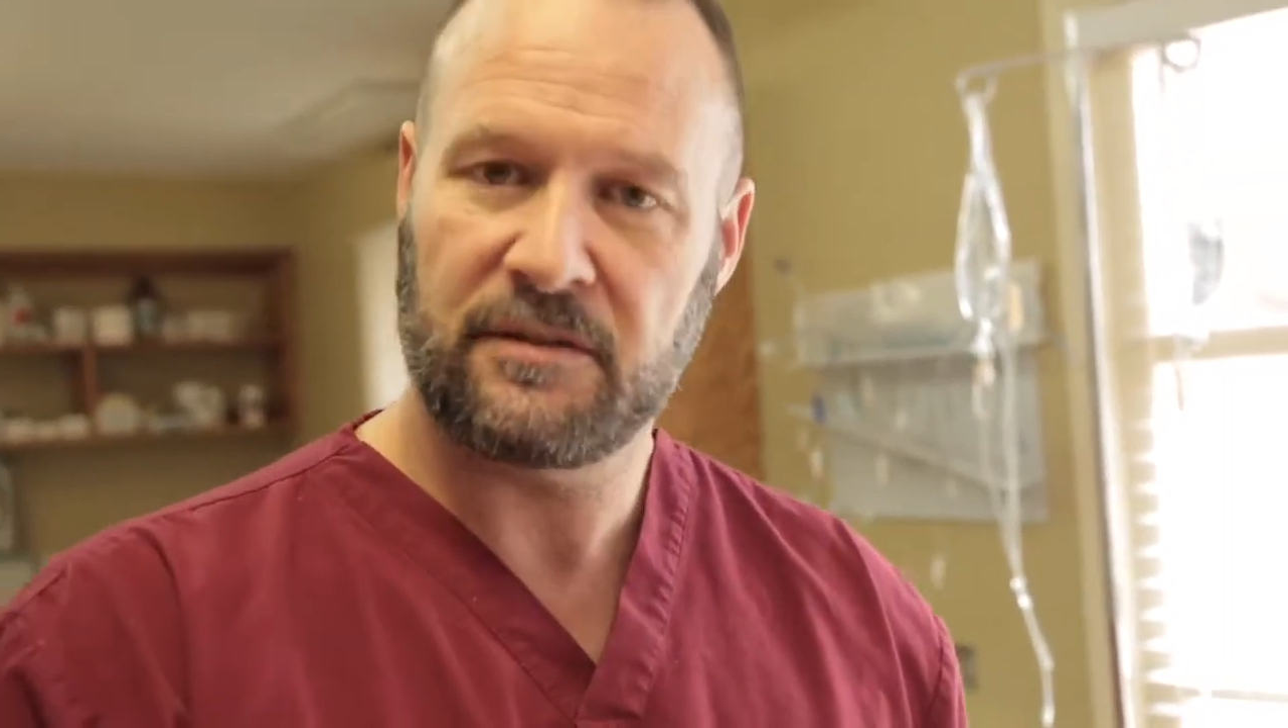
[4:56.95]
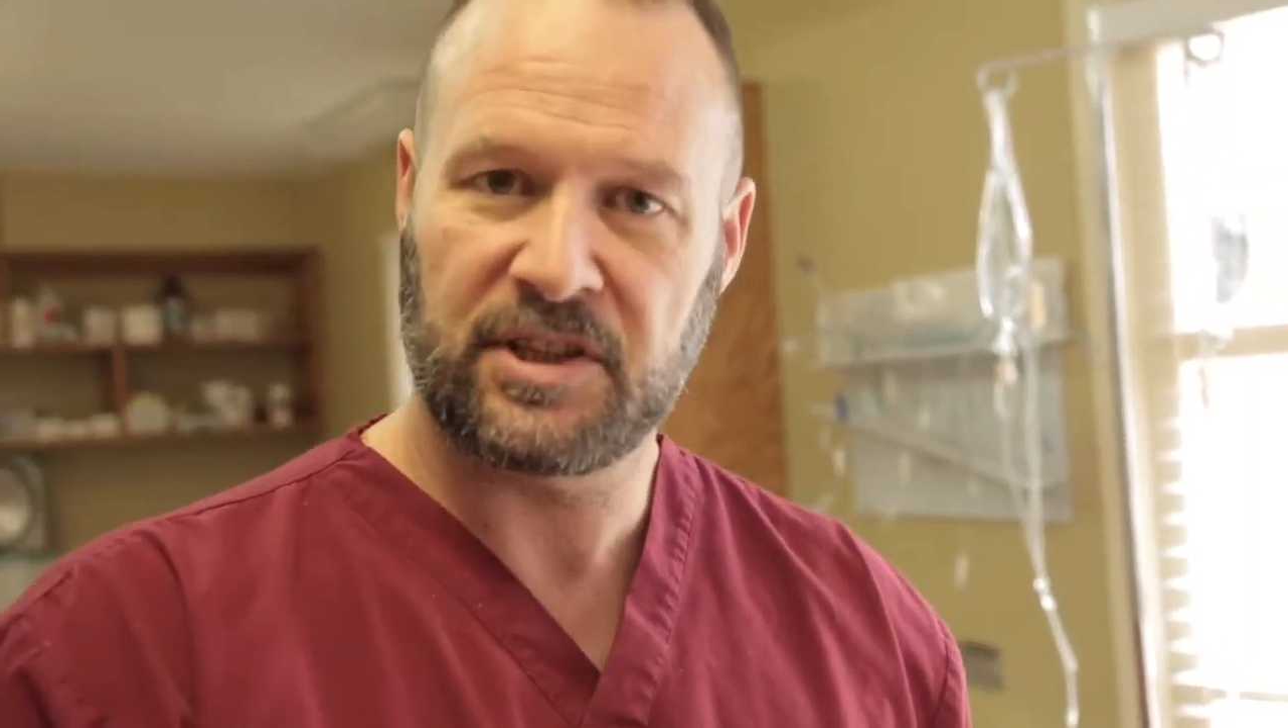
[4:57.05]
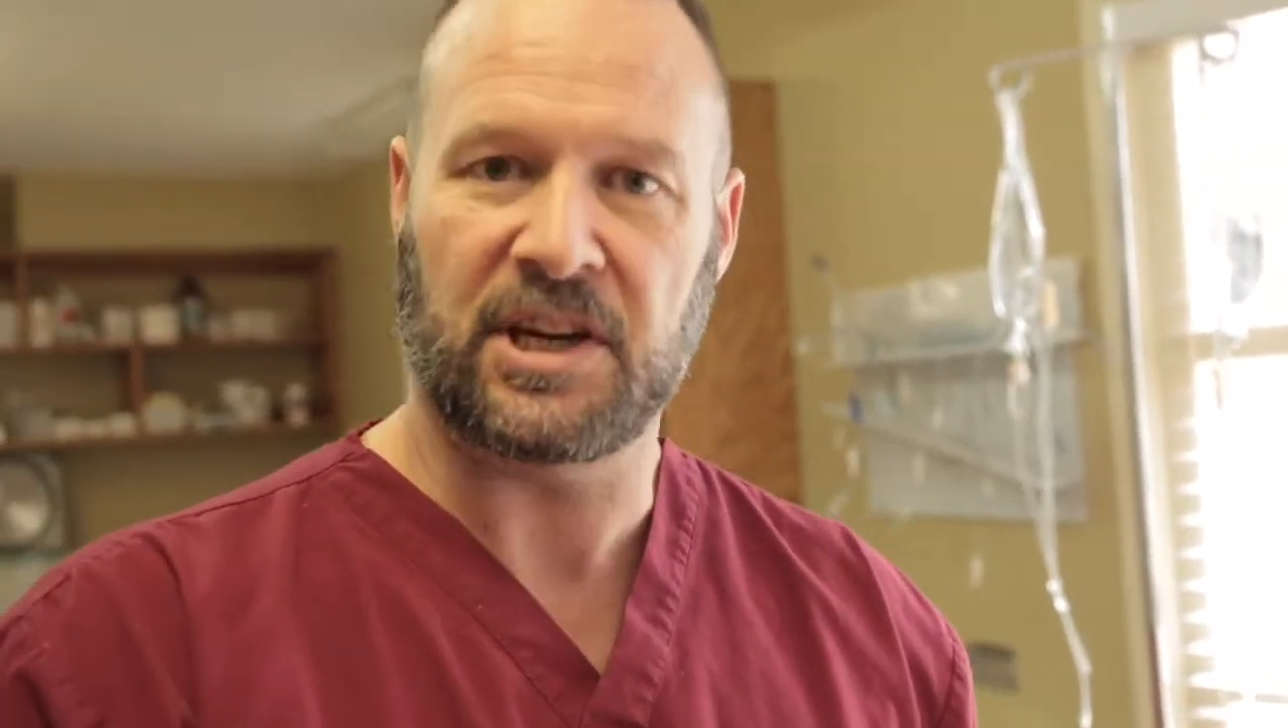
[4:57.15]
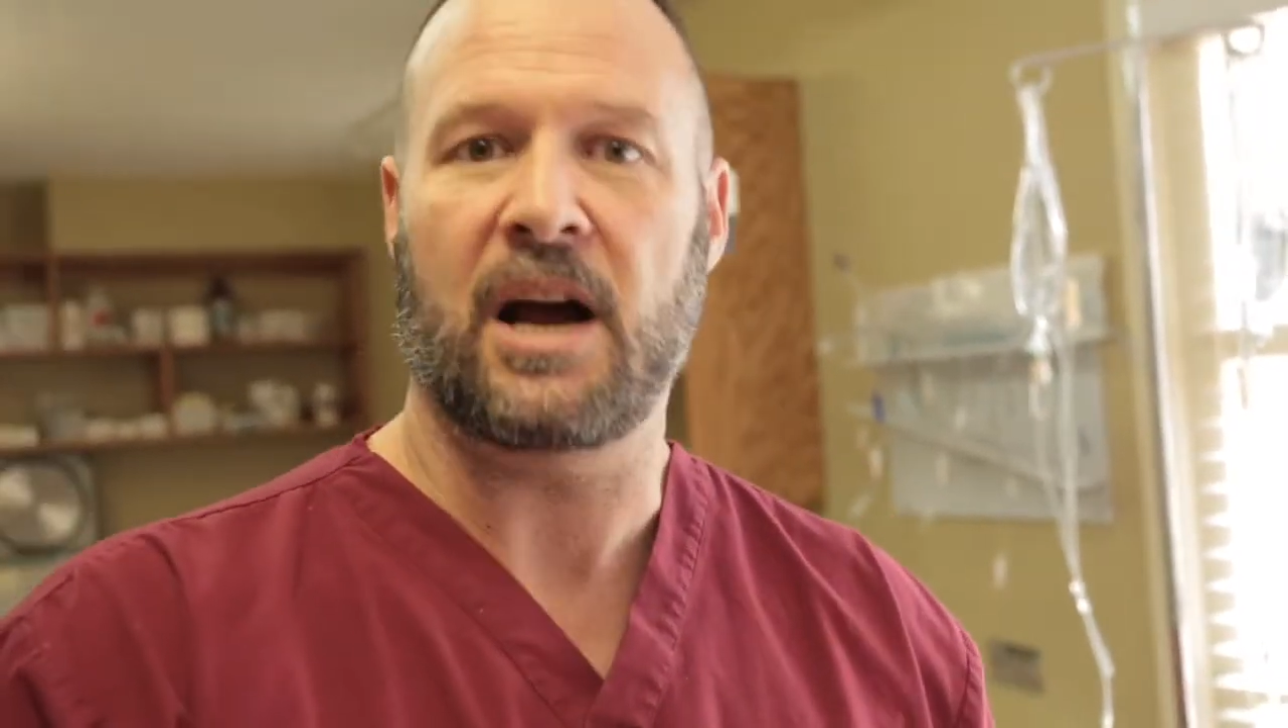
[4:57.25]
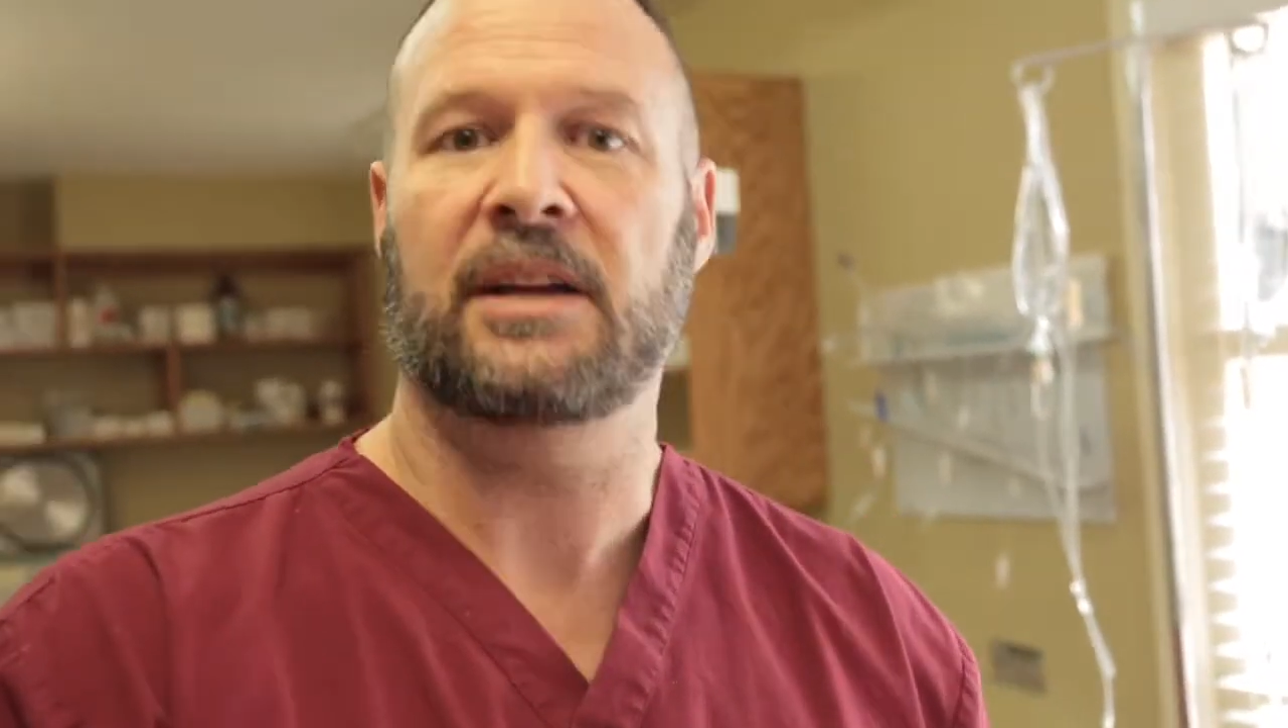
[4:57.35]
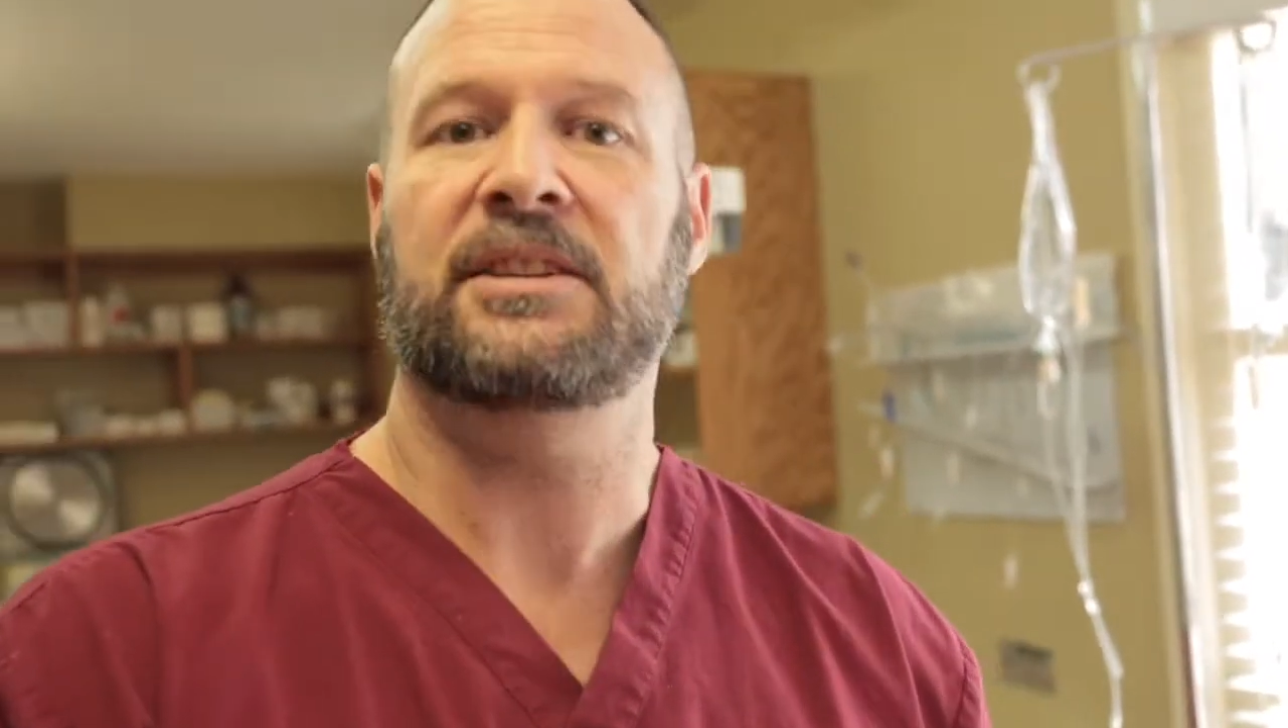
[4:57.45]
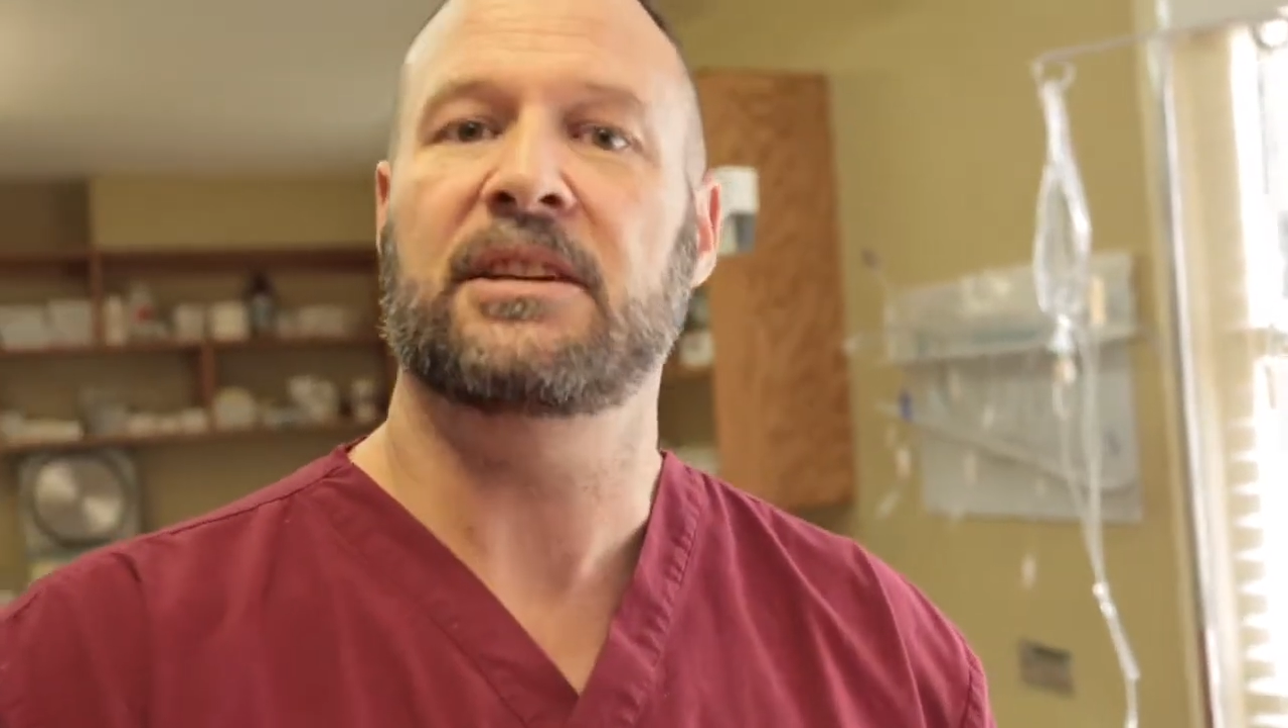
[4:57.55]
of shots